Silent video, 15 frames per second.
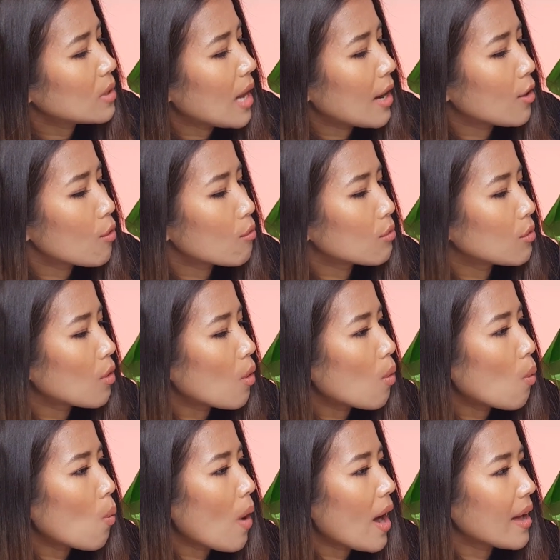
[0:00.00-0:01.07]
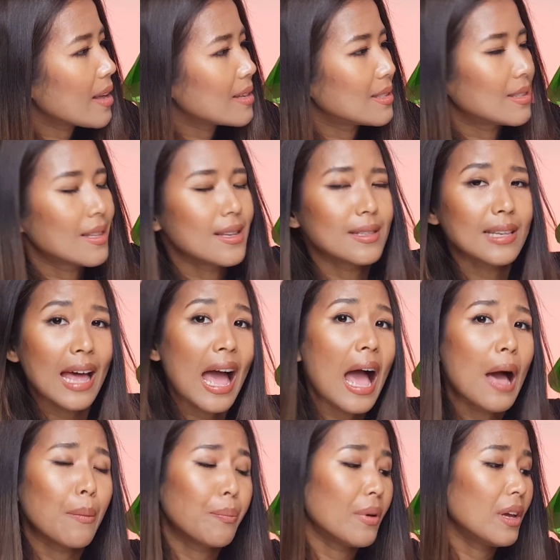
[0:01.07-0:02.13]
I don't know why is this
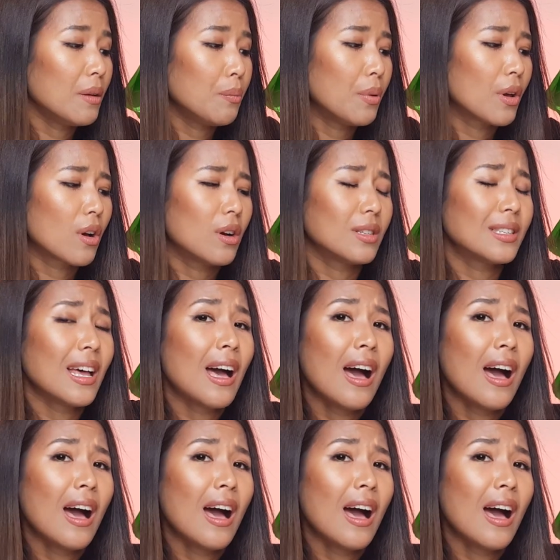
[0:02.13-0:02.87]
happen, because